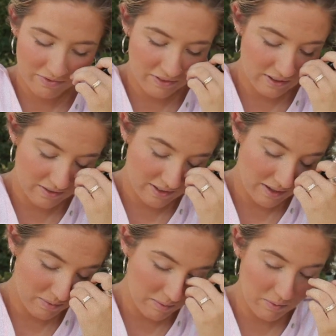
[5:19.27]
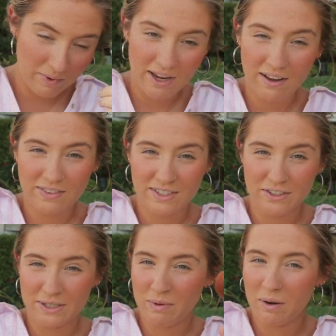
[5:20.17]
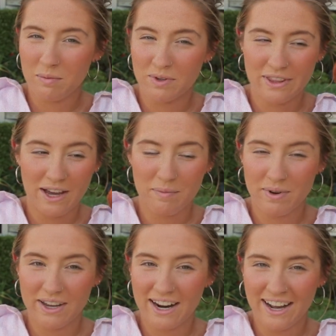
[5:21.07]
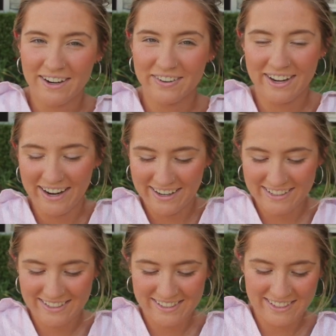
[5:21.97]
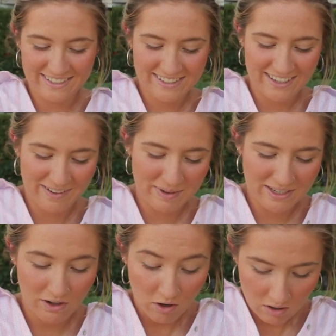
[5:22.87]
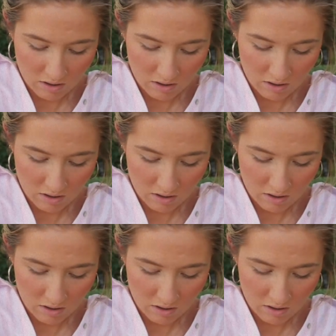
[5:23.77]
for some people might have a serious problem with that, but I don't care. It's just not a big deal.